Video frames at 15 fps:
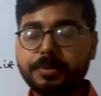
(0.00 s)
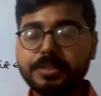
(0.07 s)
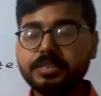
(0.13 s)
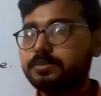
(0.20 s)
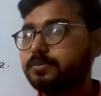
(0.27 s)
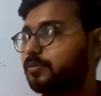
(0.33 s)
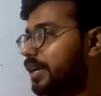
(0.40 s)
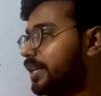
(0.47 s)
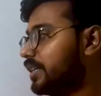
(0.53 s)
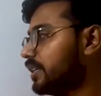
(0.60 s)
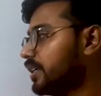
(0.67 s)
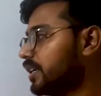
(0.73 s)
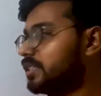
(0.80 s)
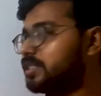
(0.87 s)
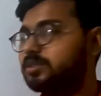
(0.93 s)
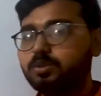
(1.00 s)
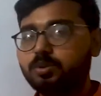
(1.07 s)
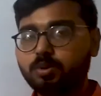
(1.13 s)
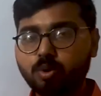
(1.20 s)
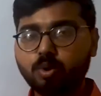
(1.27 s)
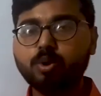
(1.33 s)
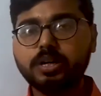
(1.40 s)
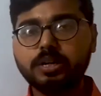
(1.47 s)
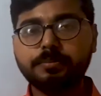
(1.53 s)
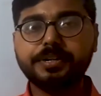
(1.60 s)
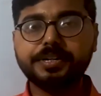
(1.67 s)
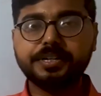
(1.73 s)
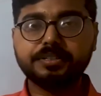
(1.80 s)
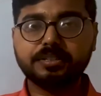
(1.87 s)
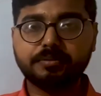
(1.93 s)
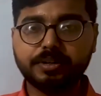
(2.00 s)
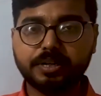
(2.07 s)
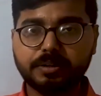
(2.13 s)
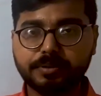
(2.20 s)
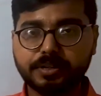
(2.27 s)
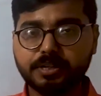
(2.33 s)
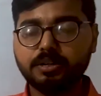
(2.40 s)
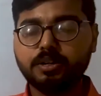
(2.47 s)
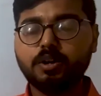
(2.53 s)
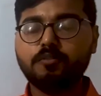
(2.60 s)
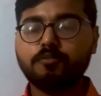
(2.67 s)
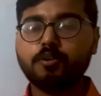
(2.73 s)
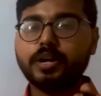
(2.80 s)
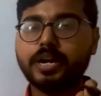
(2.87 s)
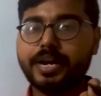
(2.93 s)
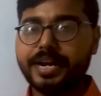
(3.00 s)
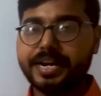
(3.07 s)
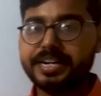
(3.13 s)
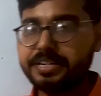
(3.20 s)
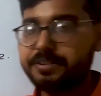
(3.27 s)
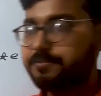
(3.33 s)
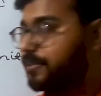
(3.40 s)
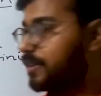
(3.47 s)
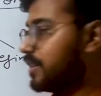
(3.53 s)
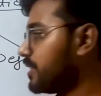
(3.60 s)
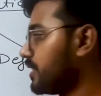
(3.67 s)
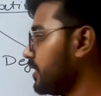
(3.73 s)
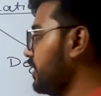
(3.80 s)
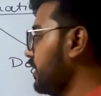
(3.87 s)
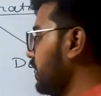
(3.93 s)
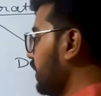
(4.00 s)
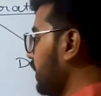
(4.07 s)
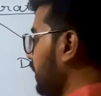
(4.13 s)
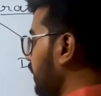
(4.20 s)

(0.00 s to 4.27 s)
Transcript: means when there is no limit is available for any function,